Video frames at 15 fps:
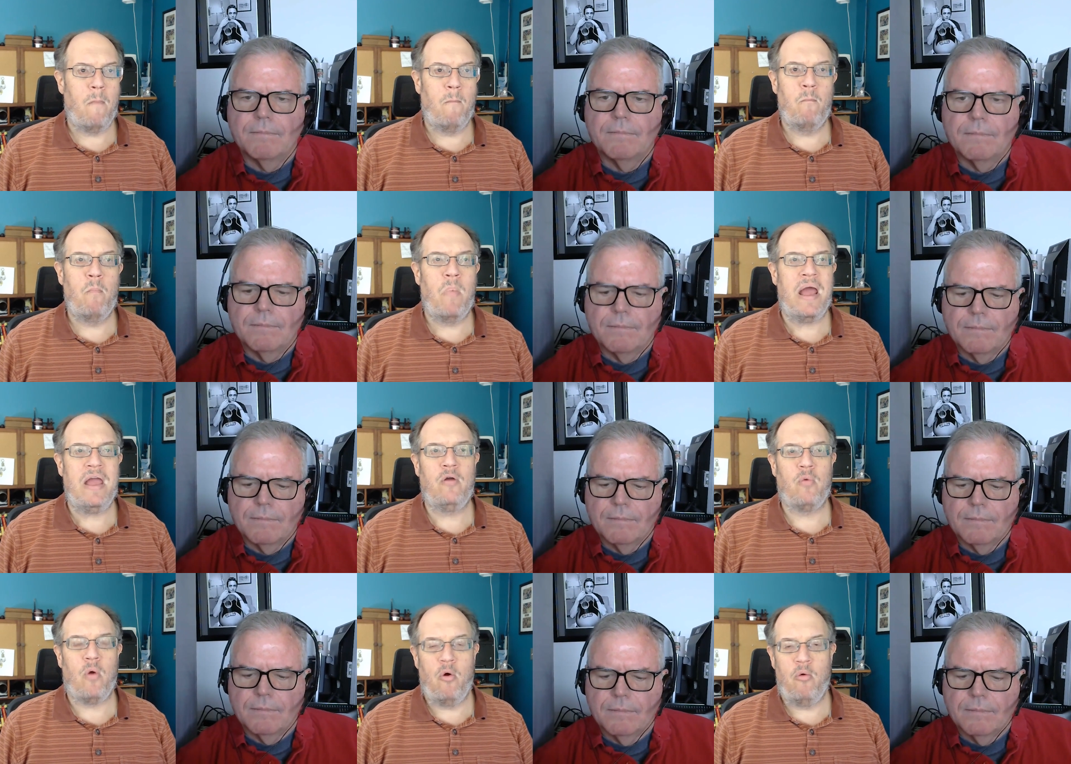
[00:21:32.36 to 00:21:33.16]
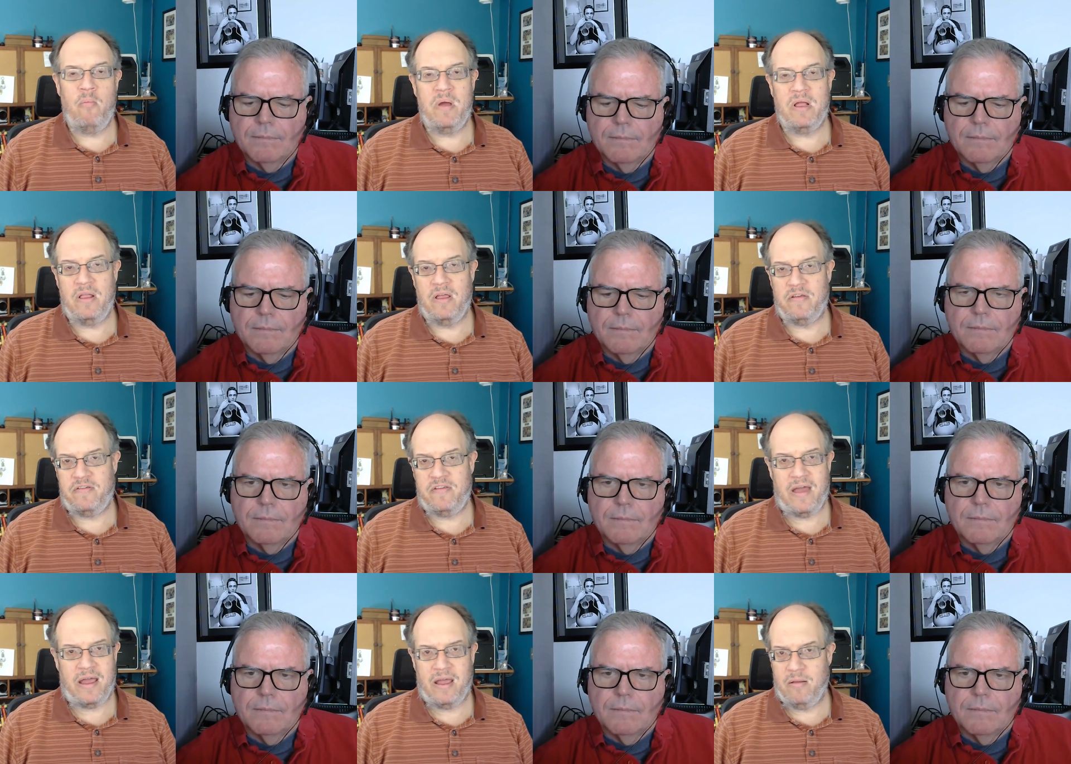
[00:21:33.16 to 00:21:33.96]
Speaker 1: micro
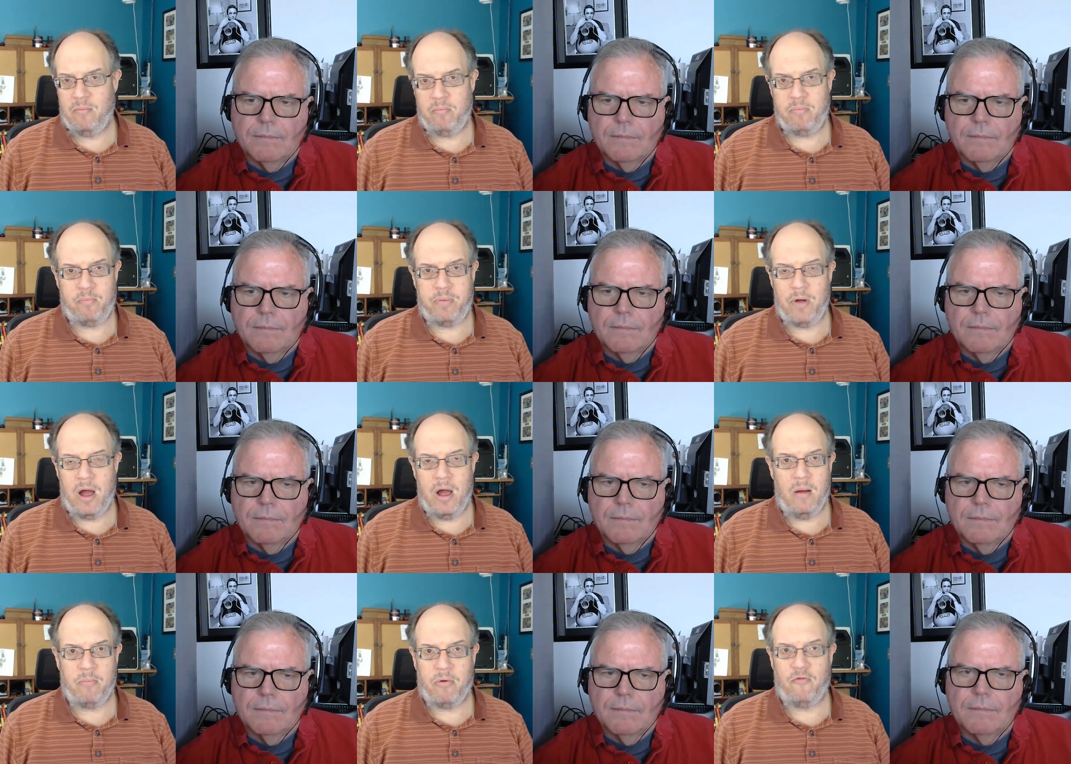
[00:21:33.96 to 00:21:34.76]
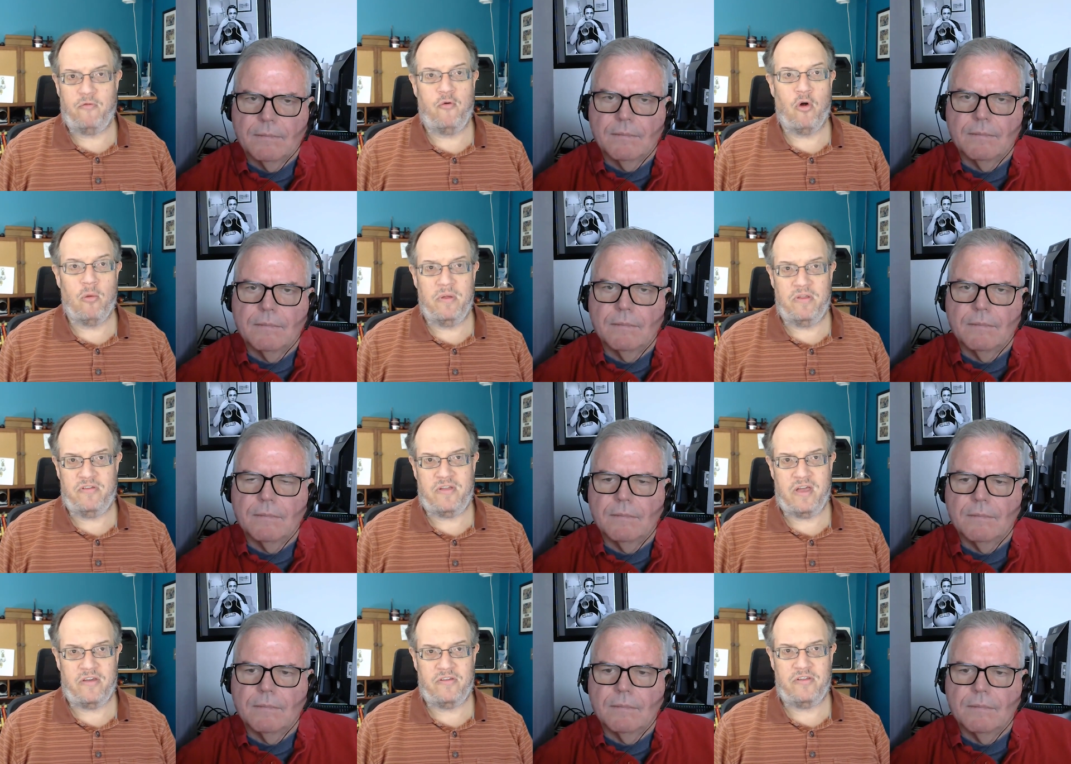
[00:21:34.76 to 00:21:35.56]
millisecond uh, performance
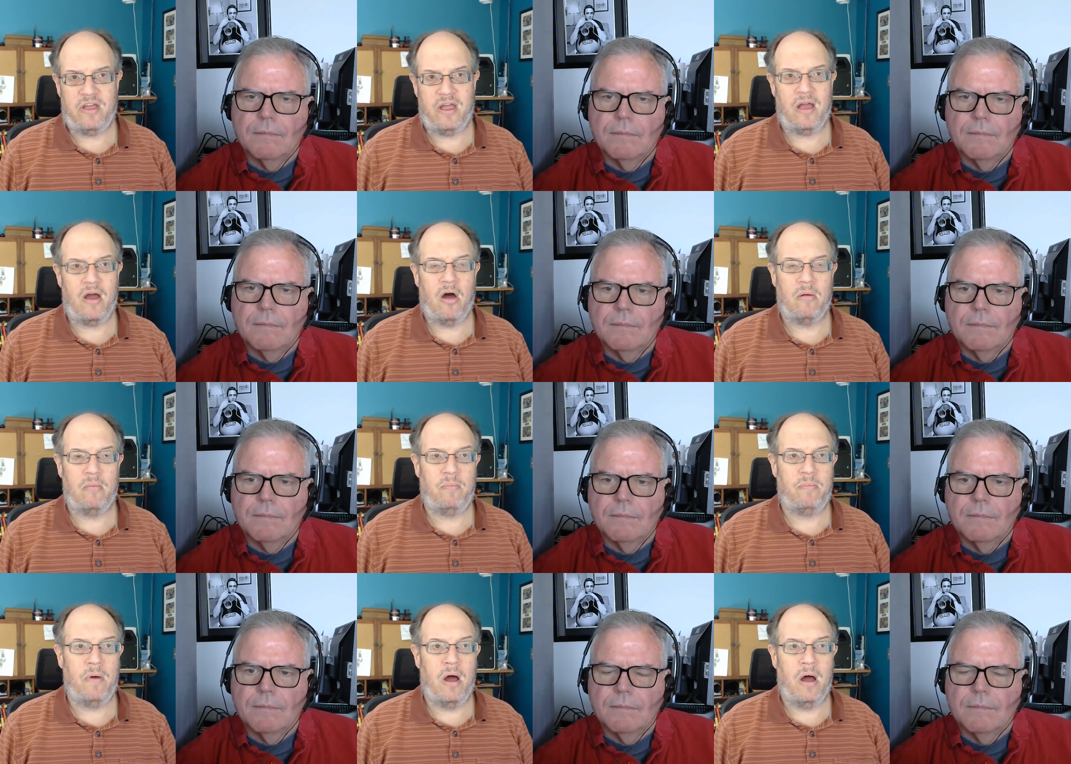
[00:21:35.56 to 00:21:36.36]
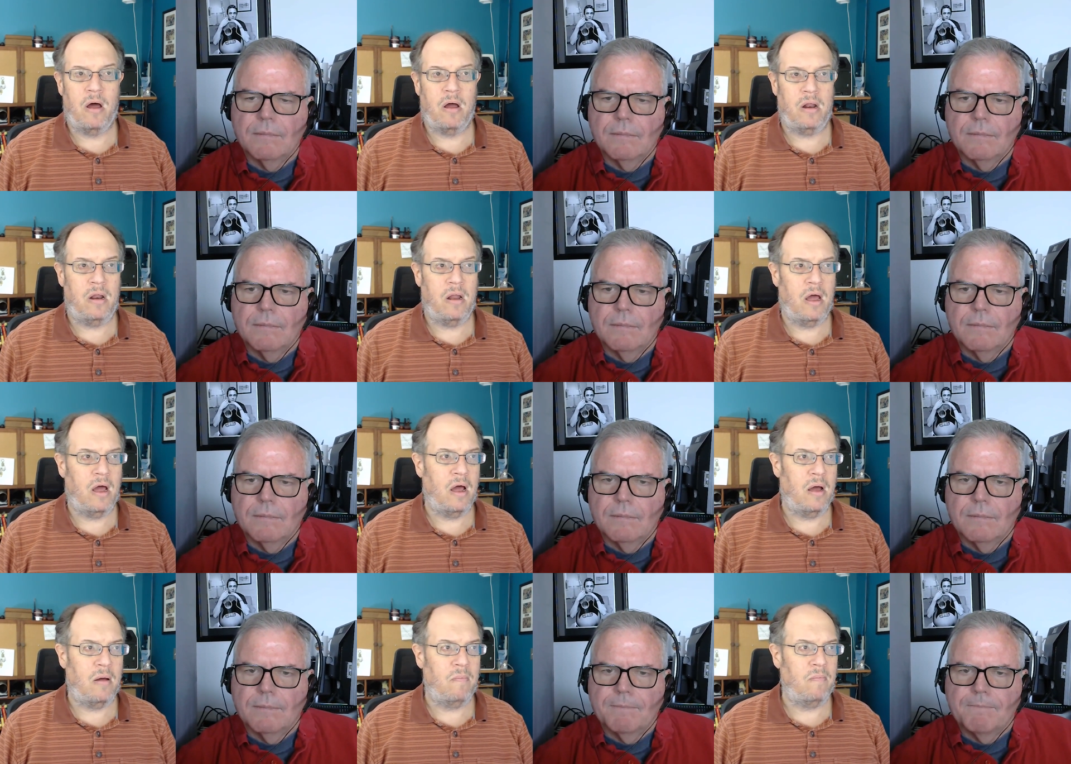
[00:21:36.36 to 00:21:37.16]
testing on on
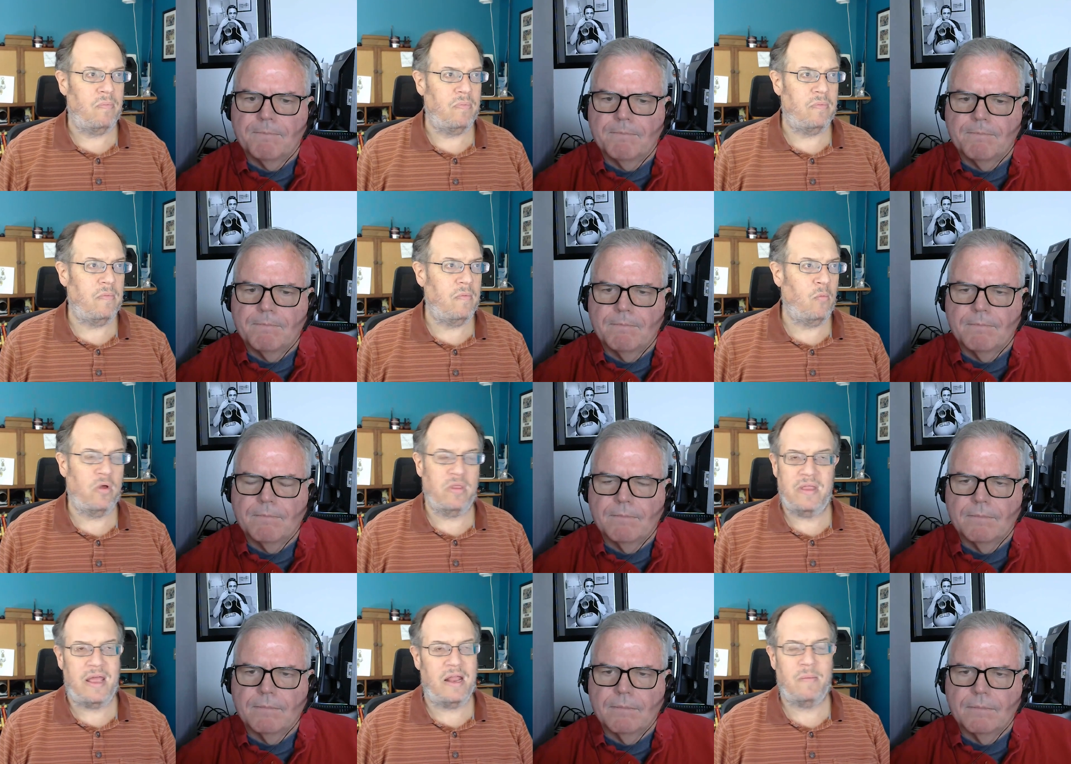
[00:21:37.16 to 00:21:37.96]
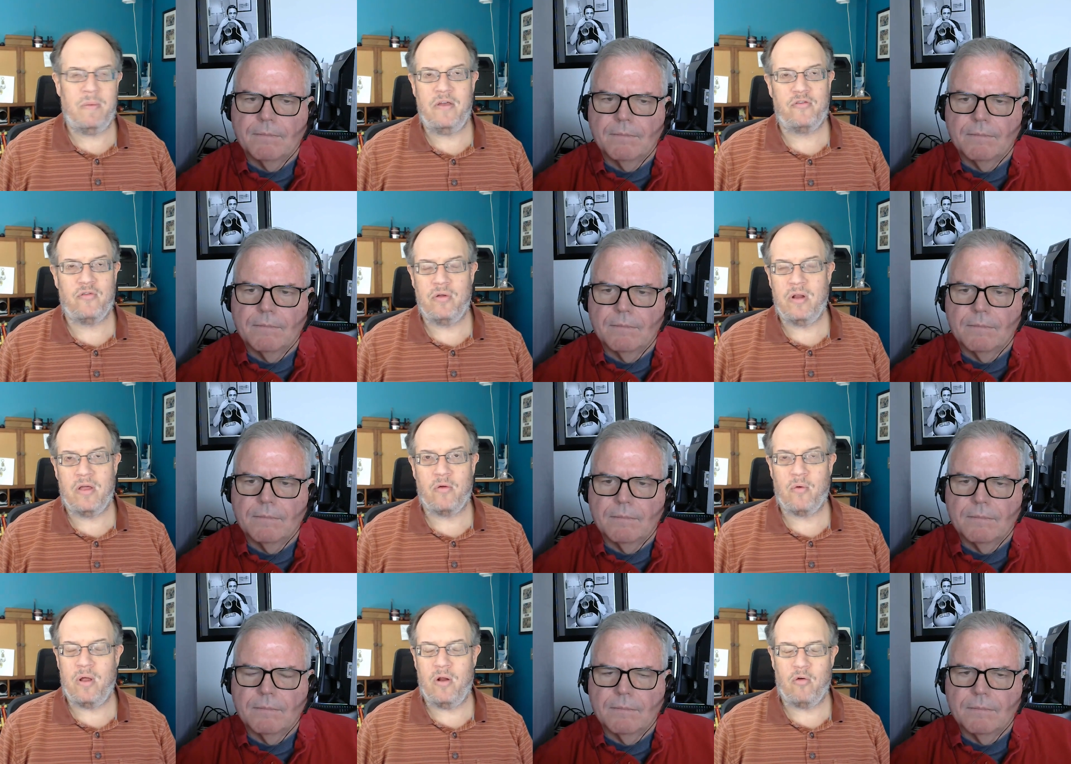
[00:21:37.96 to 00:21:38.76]
um, one database or
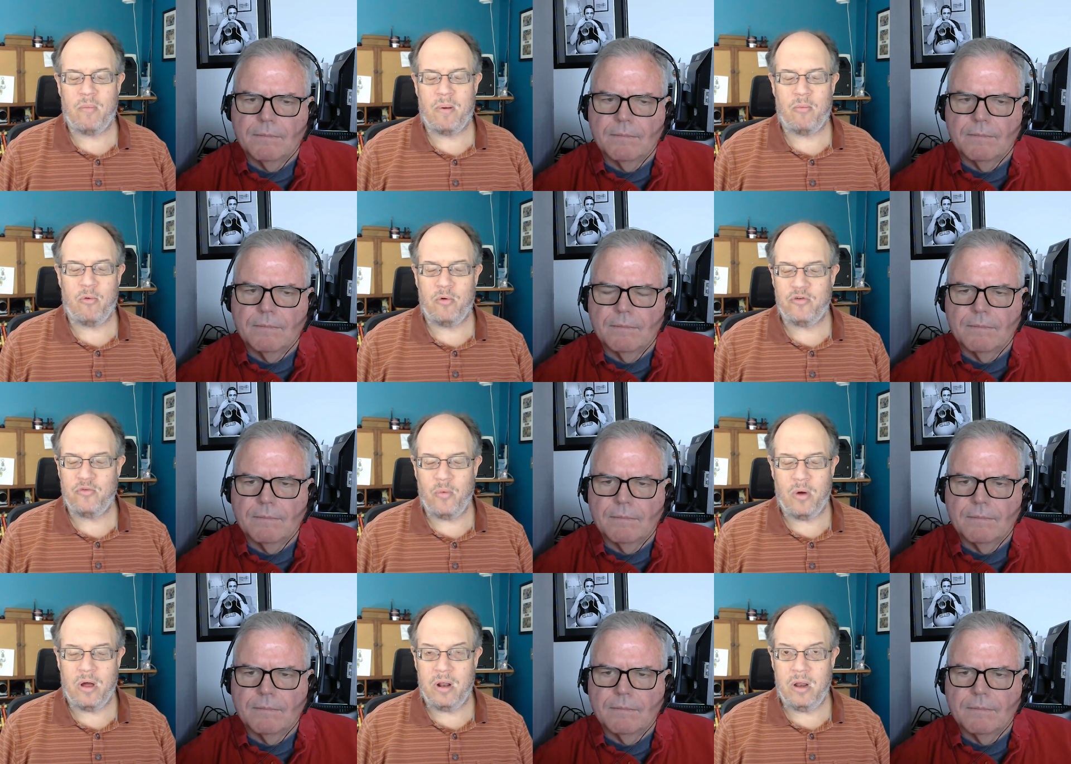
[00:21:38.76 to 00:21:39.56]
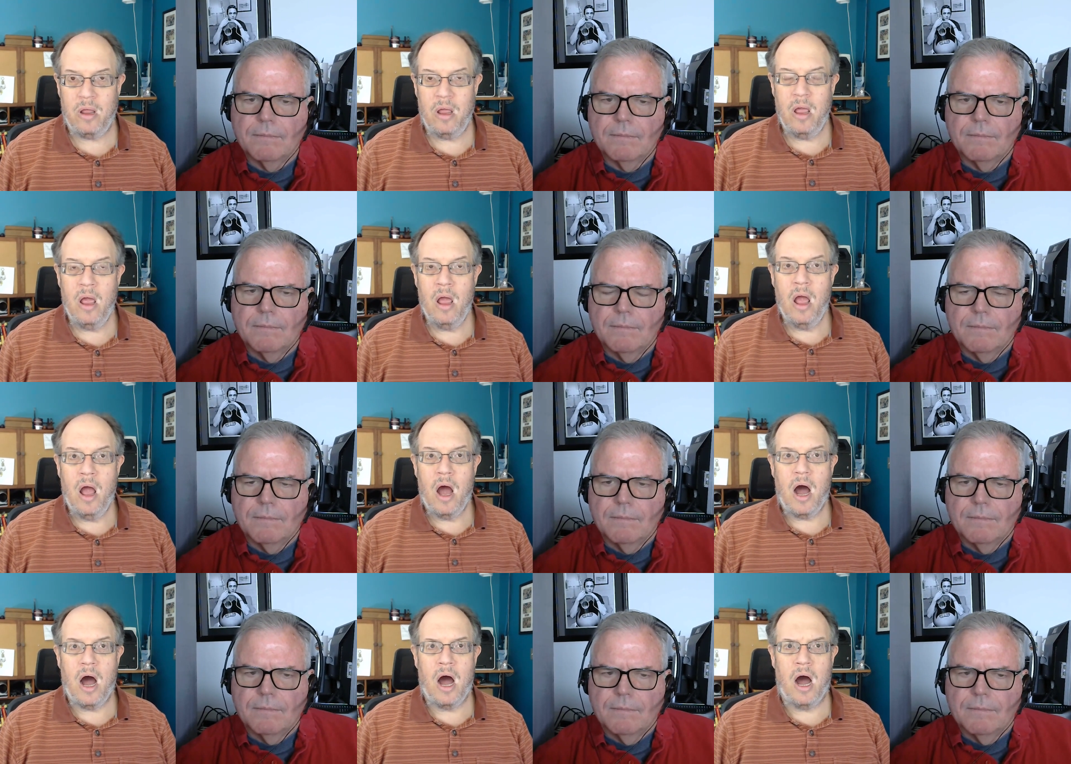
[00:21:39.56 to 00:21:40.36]
another. I don't remember which one.
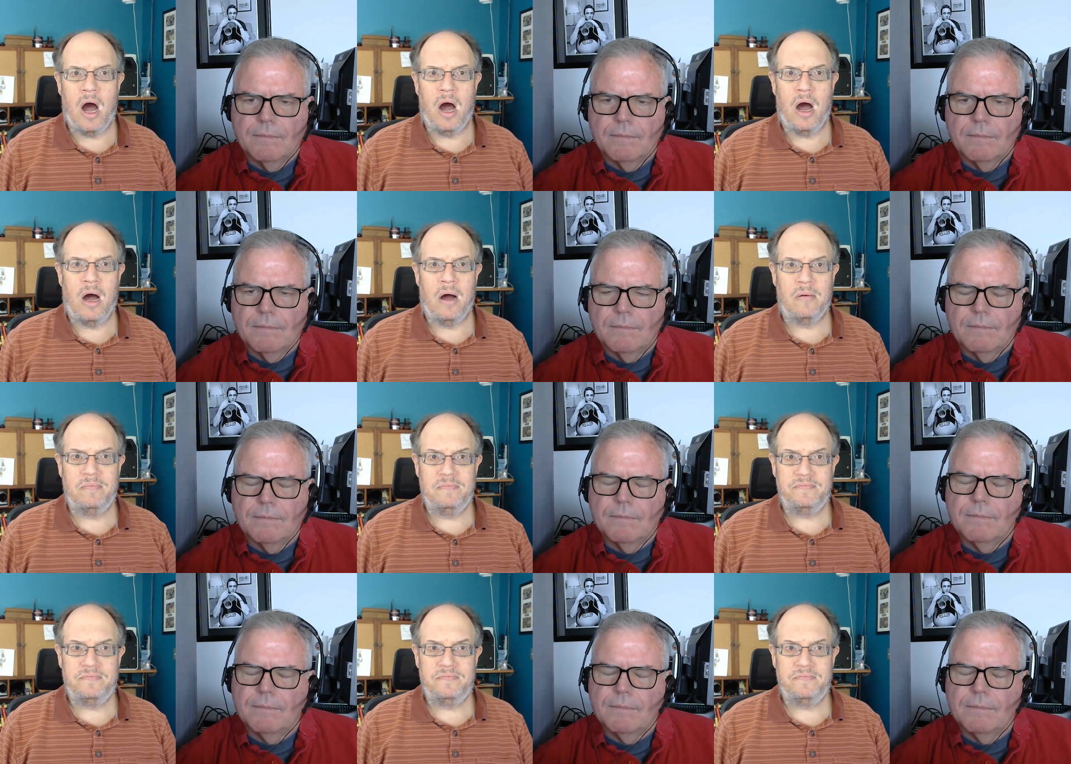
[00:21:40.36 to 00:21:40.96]
Uh,